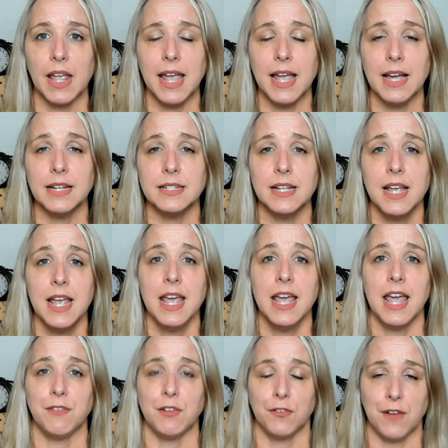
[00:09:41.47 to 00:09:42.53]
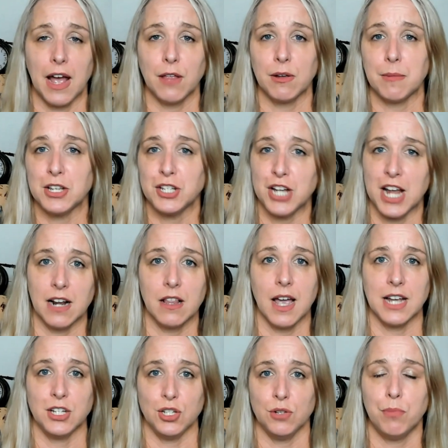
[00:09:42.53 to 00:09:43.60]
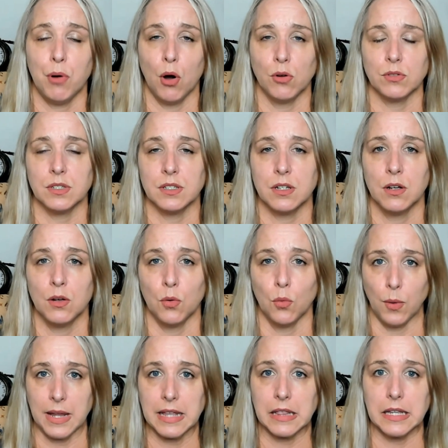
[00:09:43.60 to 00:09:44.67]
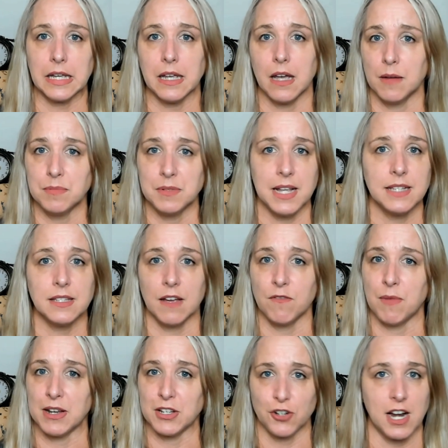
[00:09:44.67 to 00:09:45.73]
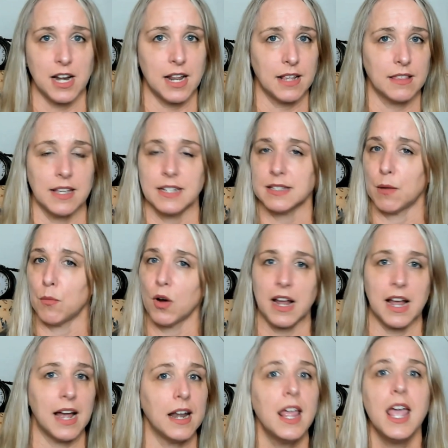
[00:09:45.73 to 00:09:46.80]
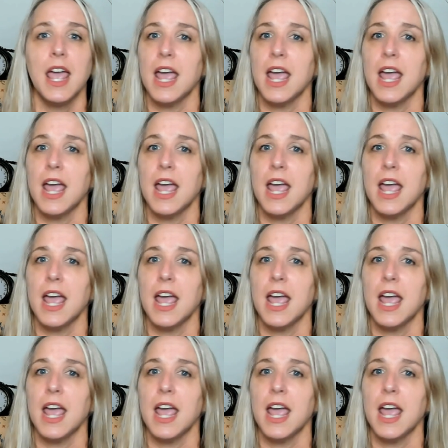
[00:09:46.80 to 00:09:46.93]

And if you're following my channel, I do post weekly updates of my training, things I'm working on.